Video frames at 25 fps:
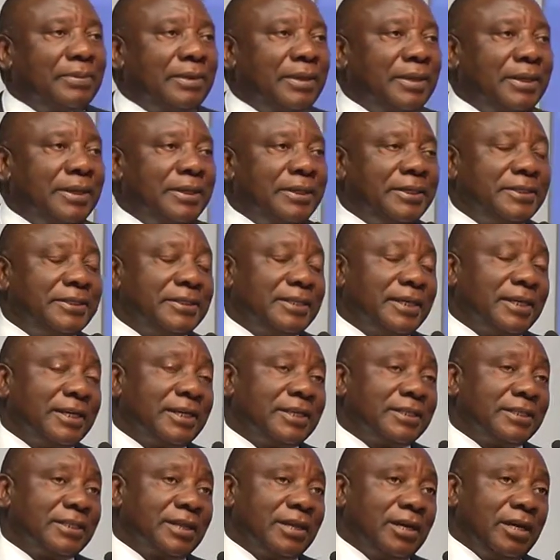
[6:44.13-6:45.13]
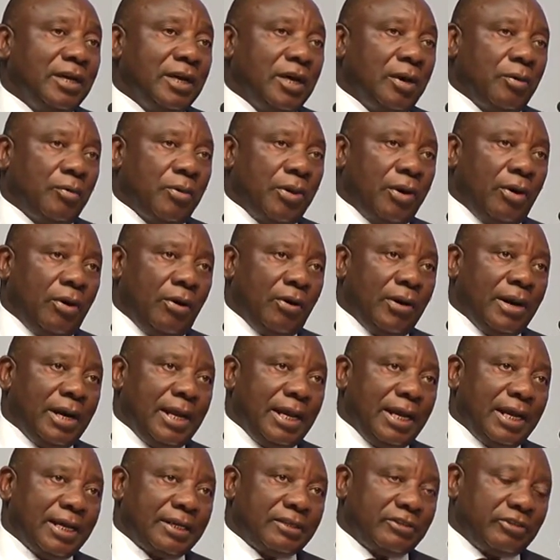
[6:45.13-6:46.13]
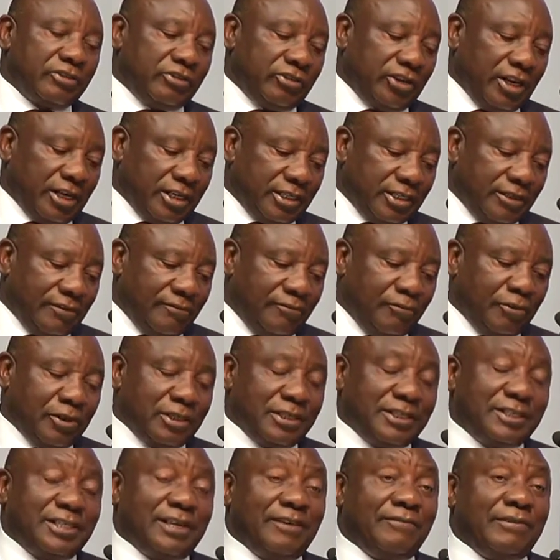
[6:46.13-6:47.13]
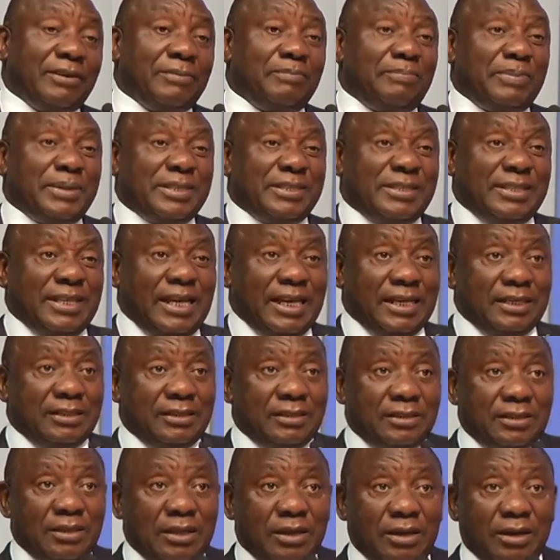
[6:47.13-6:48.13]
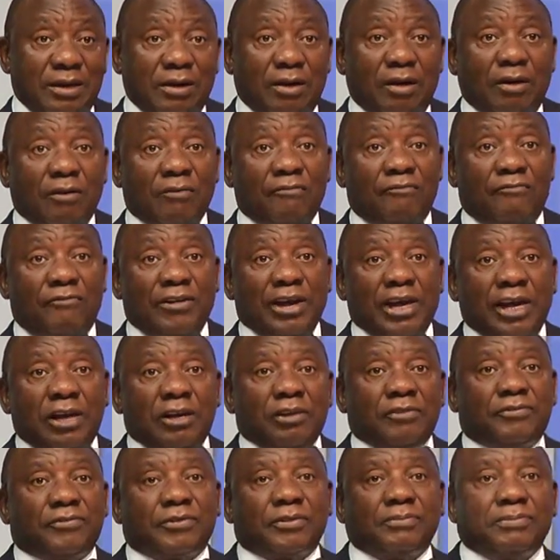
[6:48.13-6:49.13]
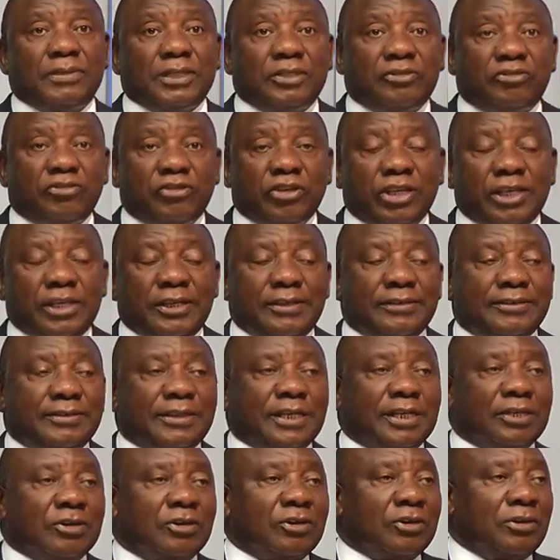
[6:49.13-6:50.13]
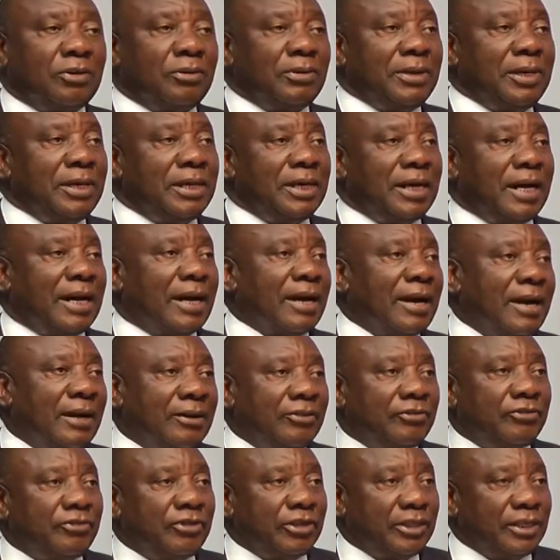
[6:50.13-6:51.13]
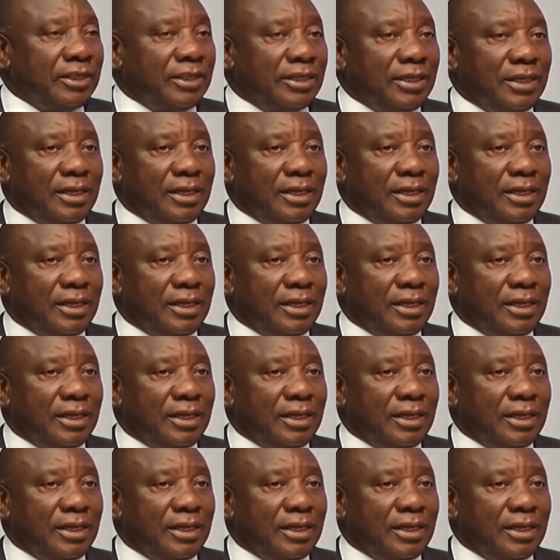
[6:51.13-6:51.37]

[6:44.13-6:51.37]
And he says, we're only extracting 47% of value from the trees that grow in our country.